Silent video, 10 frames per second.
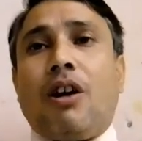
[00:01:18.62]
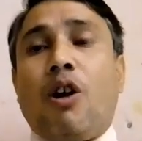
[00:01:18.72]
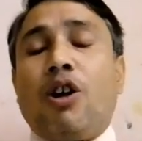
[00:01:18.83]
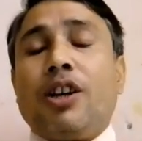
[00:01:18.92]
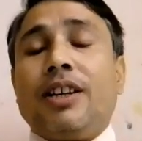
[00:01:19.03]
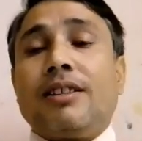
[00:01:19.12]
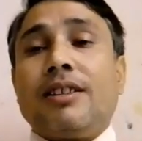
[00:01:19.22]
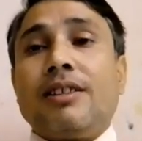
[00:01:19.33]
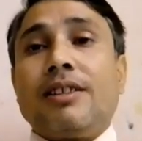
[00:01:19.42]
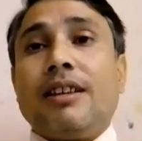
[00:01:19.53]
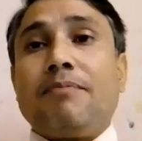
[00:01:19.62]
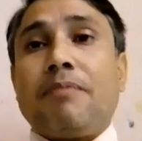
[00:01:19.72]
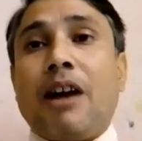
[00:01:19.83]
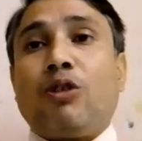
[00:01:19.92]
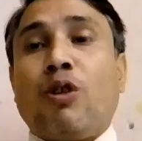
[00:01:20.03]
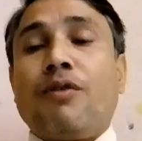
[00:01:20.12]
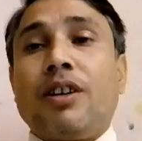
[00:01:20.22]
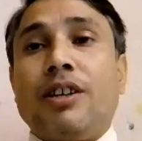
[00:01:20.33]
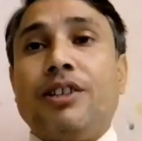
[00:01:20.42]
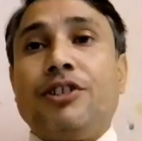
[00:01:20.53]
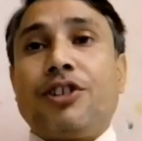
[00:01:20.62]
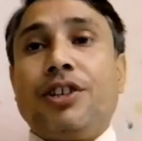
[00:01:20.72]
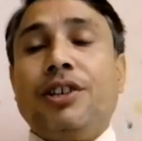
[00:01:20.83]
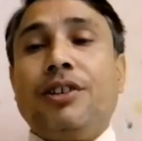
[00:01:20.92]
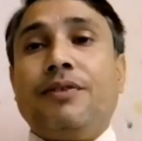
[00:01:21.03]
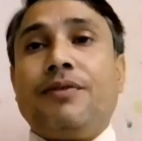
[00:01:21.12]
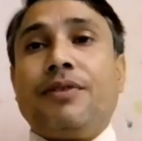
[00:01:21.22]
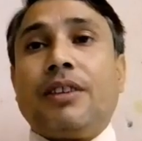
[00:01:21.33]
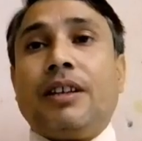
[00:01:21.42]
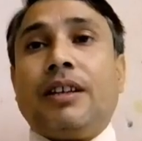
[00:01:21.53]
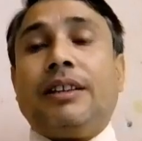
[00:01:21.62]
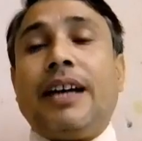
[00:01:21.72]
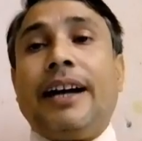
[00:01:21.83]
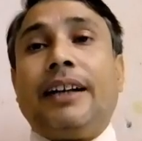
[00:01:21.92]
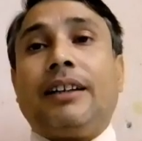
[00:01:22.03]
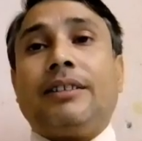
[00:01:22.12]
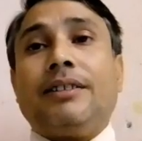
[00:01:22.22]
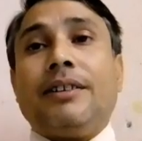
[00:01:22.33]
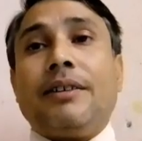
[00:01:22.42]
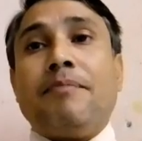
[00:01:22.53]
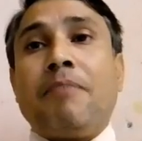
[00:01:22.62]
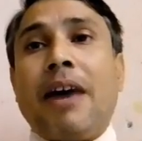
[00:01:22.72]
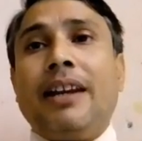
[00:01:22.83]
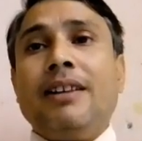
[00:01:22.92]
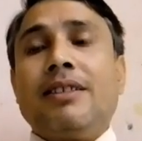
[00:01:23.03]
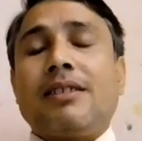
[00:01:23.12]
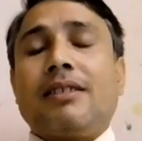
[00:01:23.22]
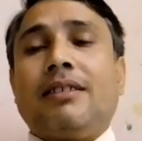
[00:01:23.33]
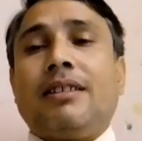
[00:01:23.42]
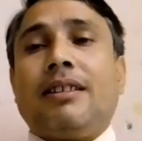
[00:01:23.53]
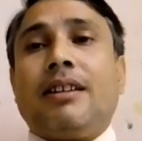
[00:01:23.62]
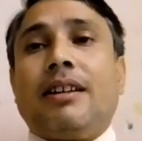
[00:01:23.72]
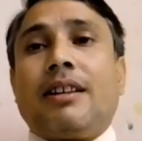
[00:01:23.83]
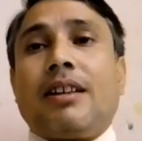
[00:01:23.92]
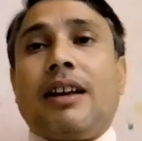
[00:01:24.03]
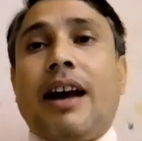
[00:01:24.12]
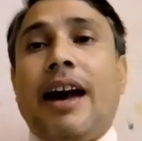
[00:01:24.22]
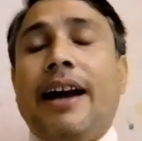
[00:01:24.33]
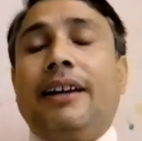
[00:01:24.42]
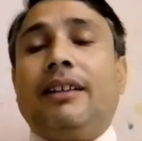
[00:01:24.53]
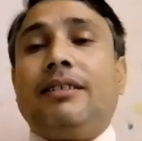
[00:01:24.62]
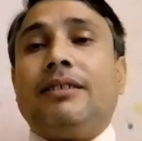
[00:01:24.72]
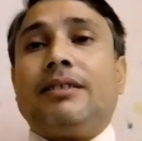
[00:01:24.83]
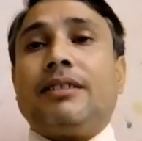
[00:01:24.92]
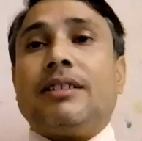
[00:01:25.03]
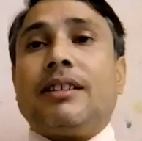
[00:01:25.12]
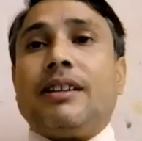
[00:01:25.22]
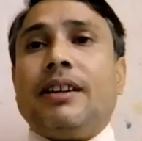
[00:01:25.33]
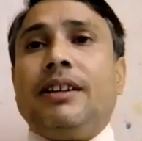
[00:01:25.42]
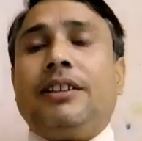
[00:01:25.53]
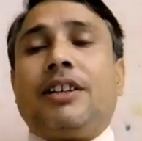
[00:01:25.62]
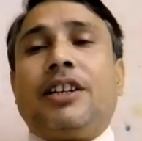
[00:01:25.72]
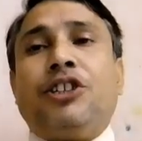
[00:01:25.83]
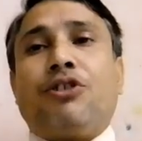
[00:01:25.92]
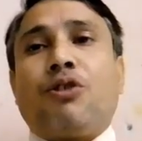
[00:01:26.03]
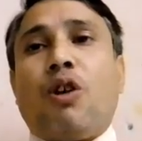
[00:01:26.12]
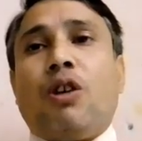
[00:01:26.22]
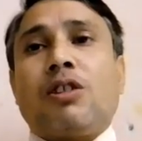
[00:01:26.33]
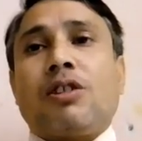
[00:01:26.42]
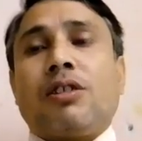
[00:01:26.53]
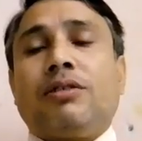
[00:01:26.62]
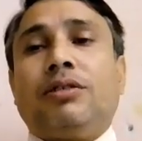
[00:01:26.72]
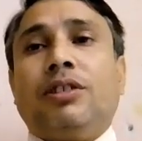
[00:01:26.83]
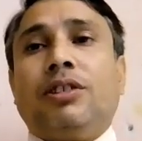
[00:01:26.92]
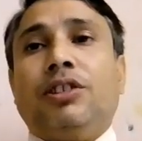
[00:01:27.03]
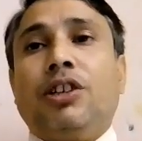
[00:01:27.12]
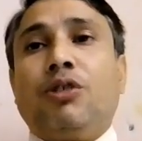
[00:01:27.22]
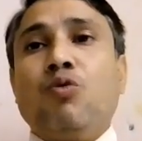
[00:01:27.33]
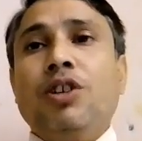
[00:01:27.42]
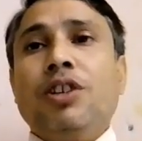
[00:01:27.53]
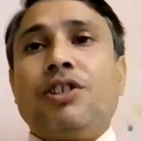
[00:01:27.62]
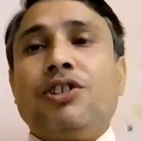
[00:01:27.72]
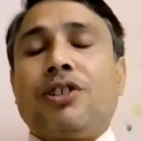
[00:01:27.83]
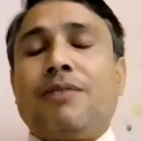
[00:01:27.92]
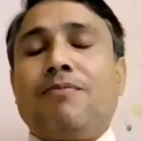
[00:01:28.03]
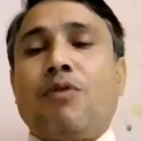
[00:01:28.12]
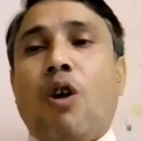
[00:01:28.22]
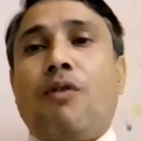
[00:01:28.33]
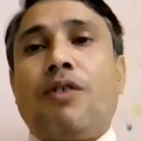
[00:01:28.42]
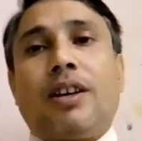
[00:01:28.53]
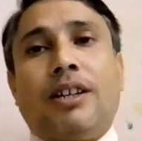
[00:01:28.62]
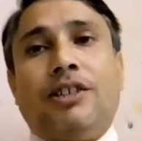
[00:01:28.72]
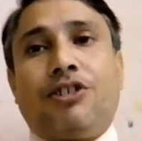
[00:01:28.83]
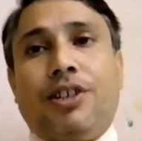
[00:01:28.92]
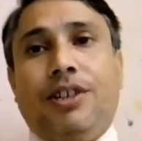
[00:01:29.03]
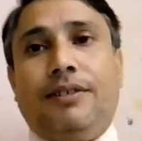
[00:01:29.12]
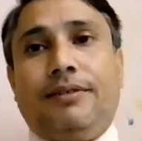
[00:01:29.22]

or essential part of a country that manages and it controls the ruling system of a country.